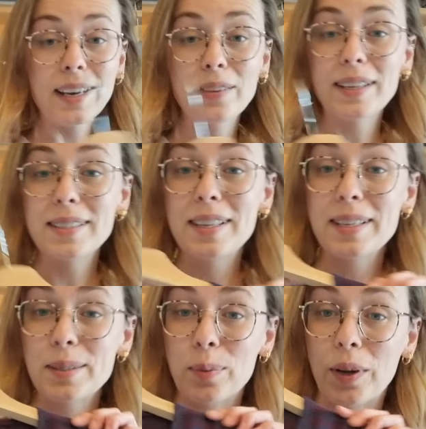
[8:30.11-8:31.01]
there's
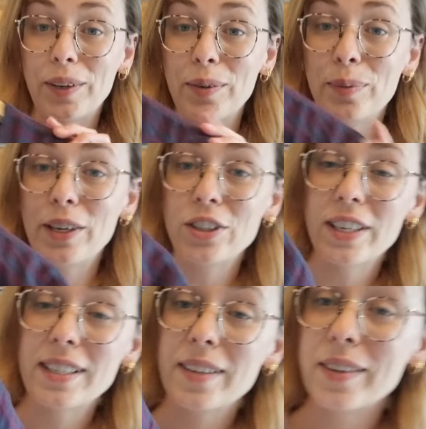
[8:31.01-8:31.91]
this one, which
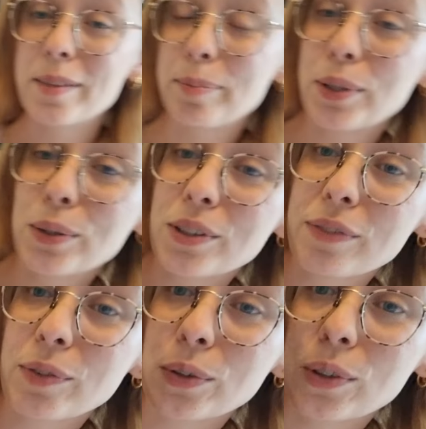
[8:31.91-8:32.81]
is in this beautiful